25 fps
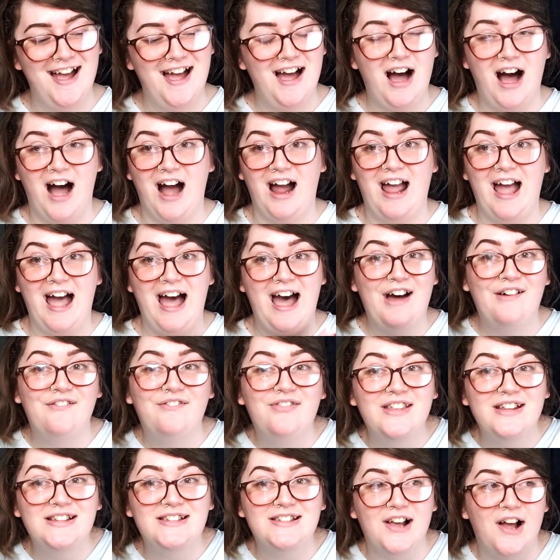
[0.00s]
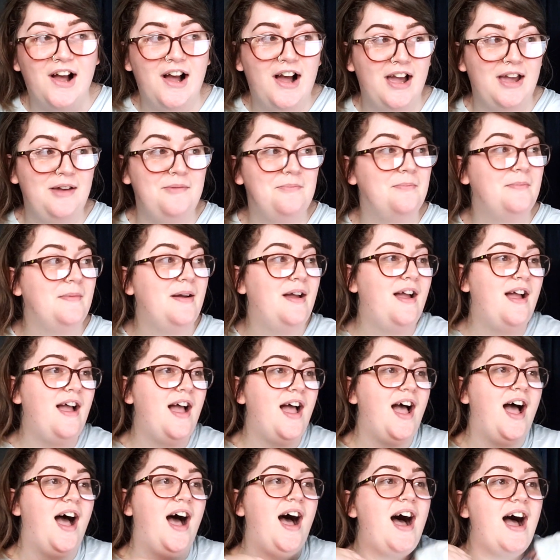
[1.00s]
I have the time.
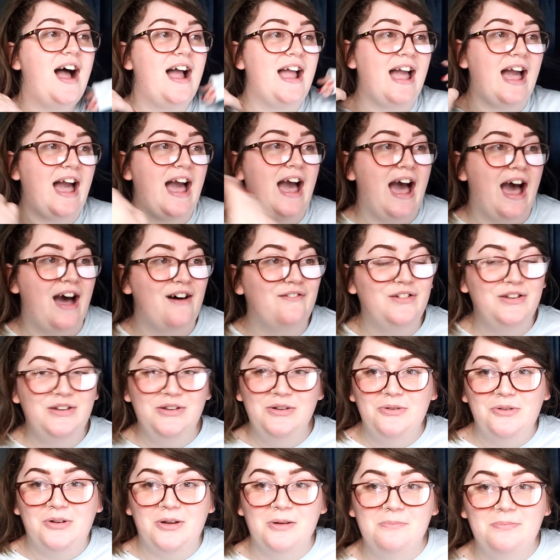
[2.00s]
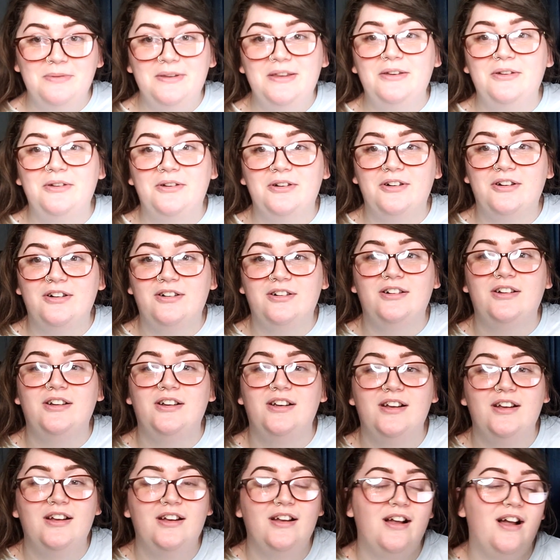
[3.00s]
I have a new computer.
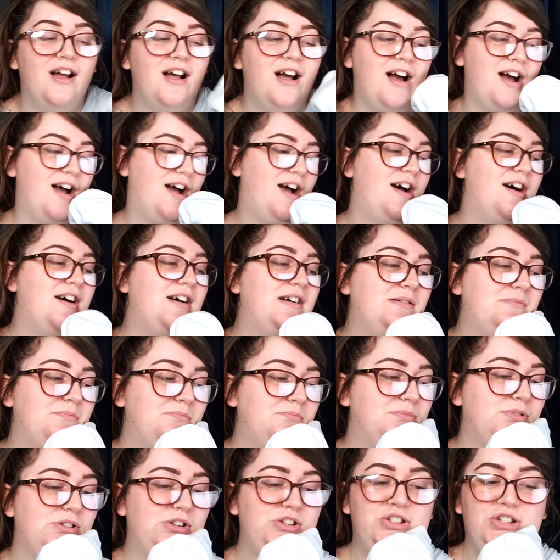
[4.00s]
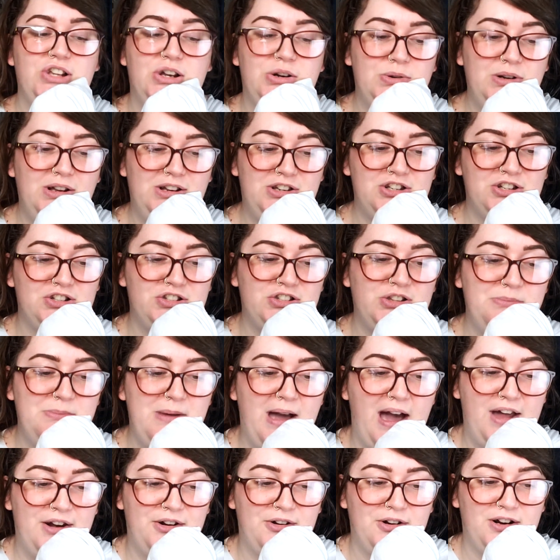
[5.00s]
So it's just a
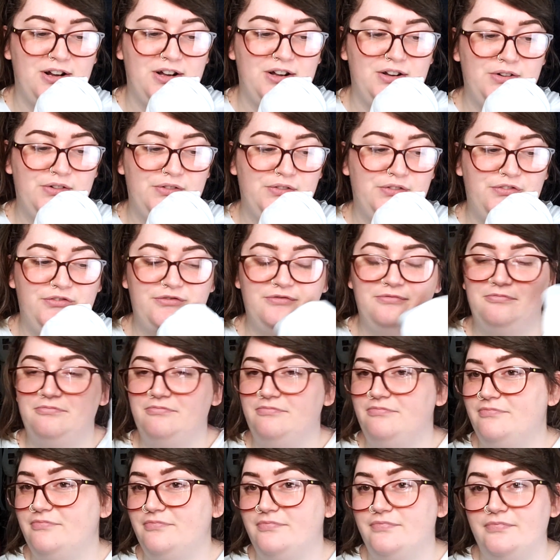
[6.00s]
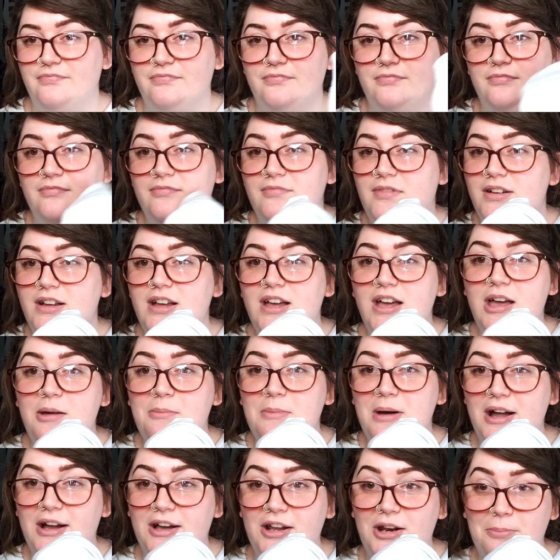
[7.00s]
matter of, am
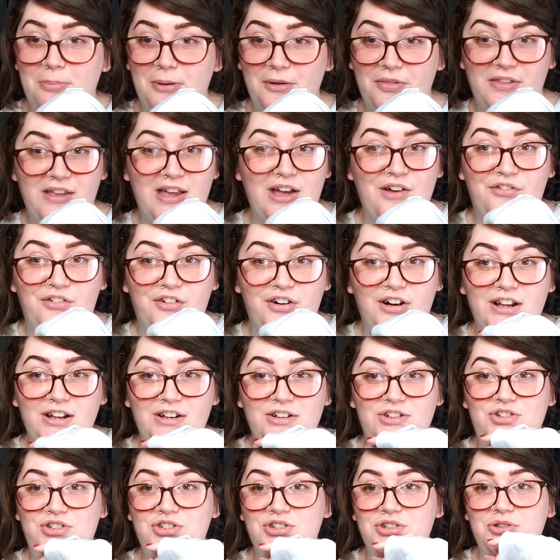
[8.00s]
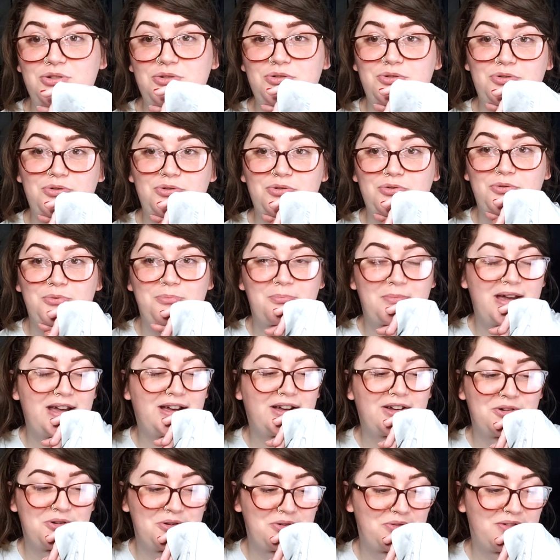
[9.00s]
I gonna put the effort in to make
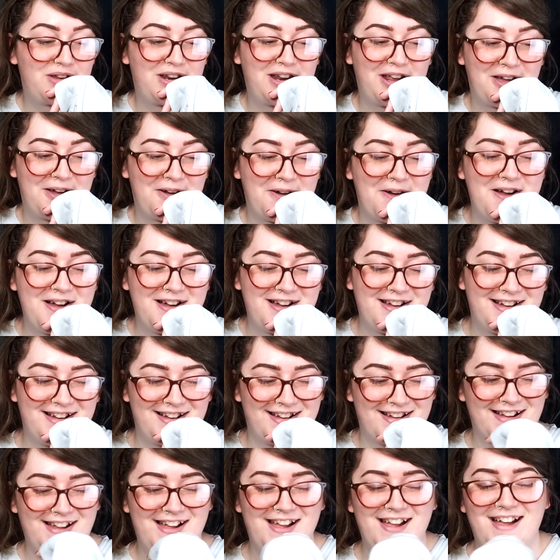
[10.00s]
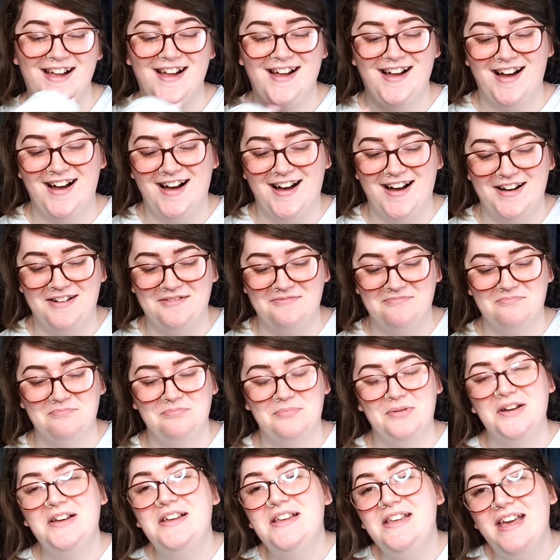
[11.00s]
a new video?
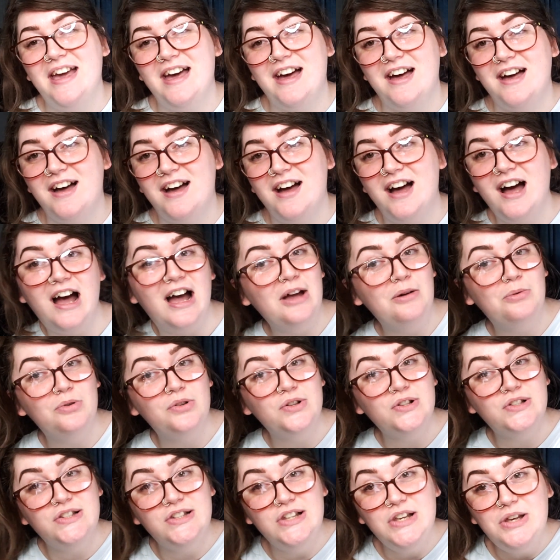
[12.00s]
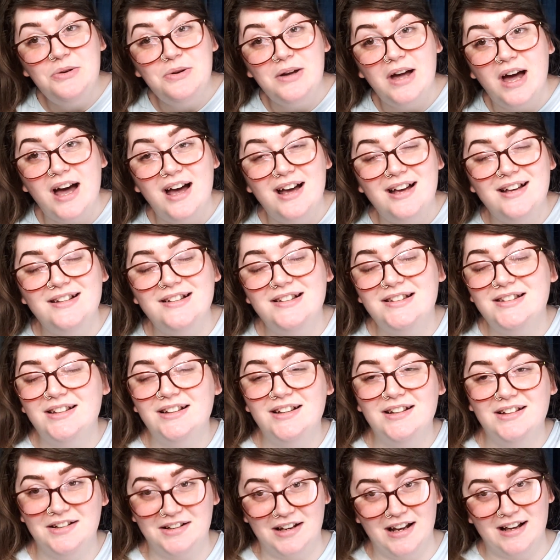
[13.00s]
But yeah, I will see you guys
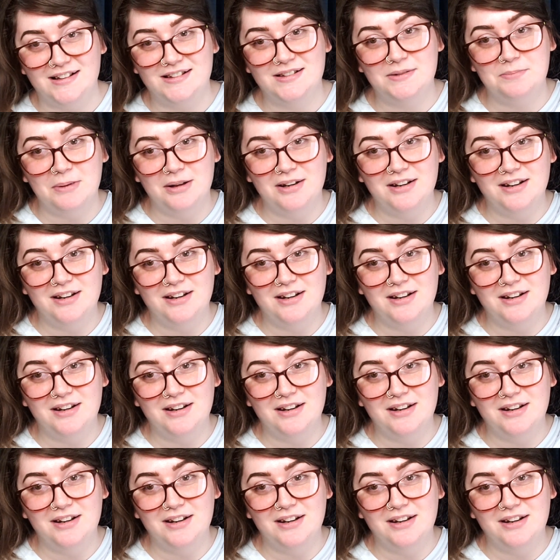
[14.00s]
next